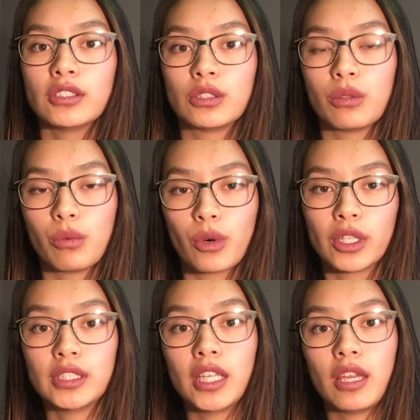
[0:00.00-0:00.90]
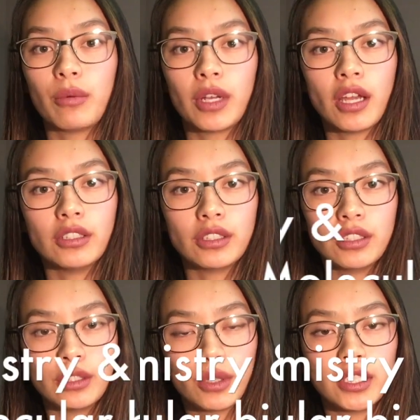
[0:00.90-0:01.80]
towards a
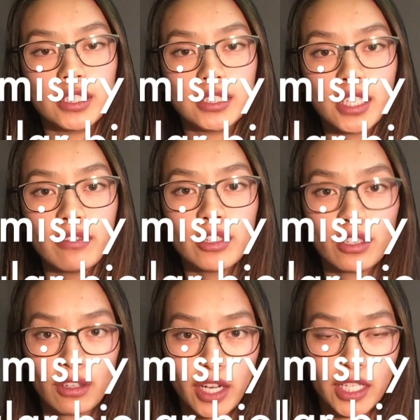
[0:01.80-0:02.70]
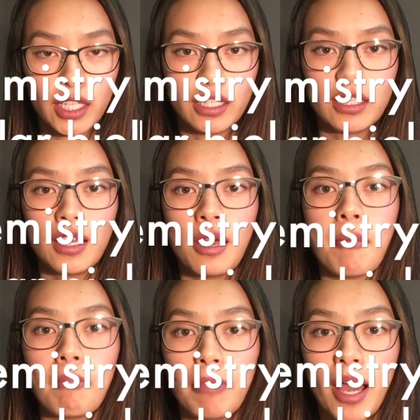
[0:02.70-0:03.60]
127 credit
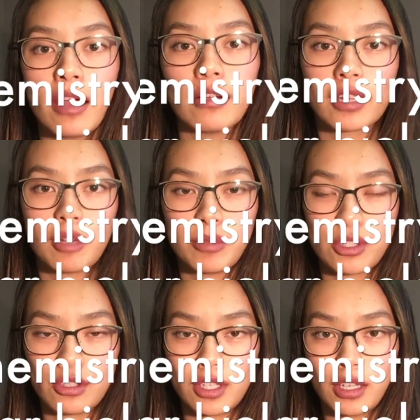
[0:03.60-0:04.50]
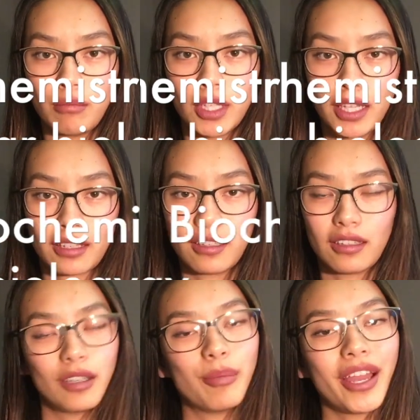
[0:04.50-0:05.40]
biochemistry and
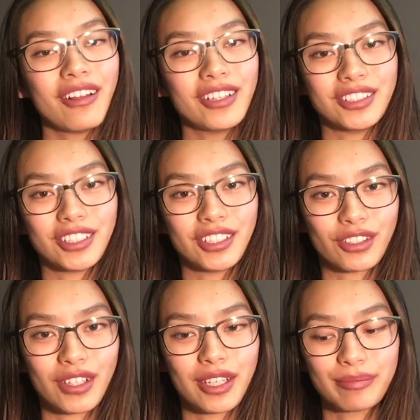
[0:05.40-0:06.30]
molecular biology degree.